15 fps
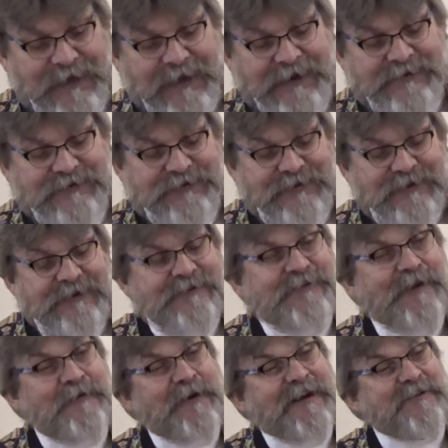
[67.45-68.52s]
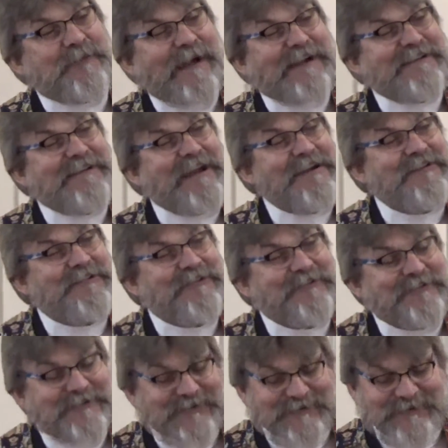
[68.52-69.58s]
exceeds our
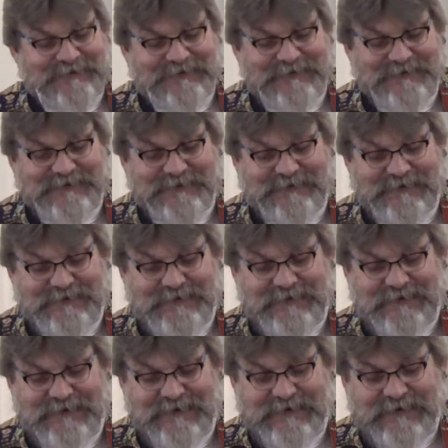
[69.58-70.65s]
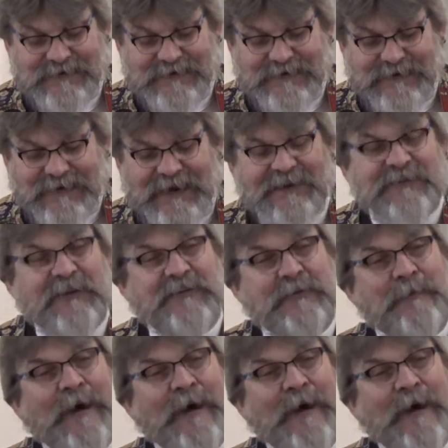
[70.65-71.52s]
expectations, just